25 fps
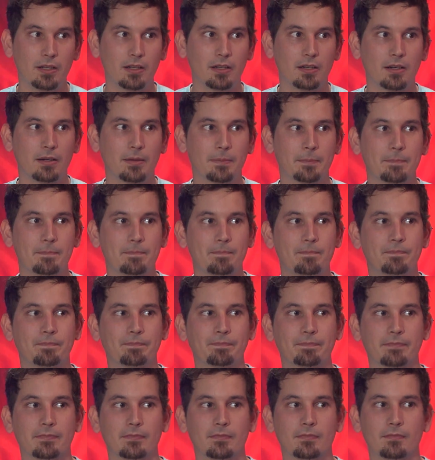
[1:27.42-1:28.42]
have like
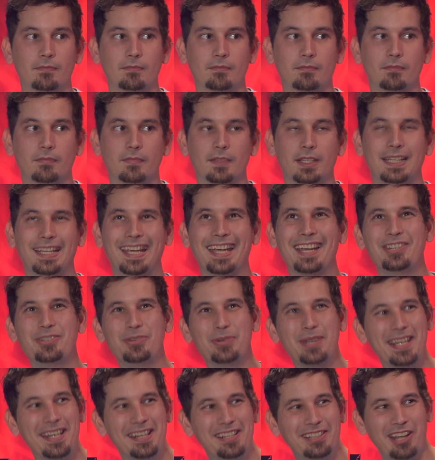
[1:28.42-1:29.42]
little stamps in there?
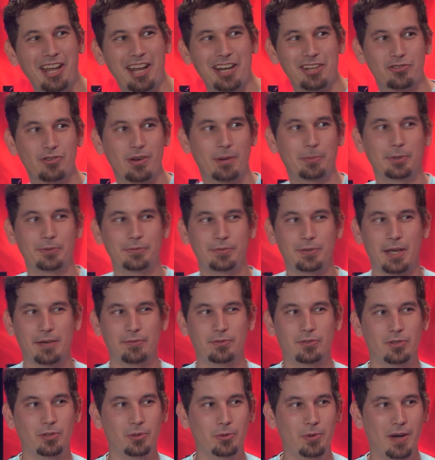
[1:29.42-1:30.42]
Can't you get in a lot of trouble if you
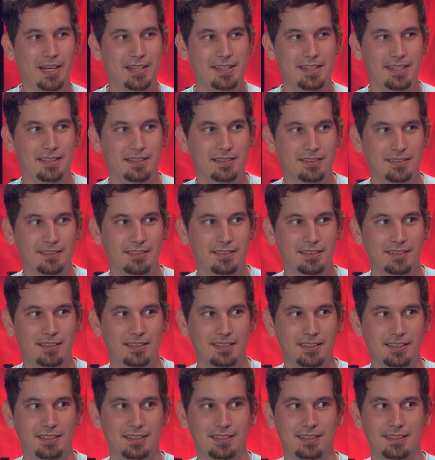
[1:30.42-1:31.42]
have two IDs? Psh,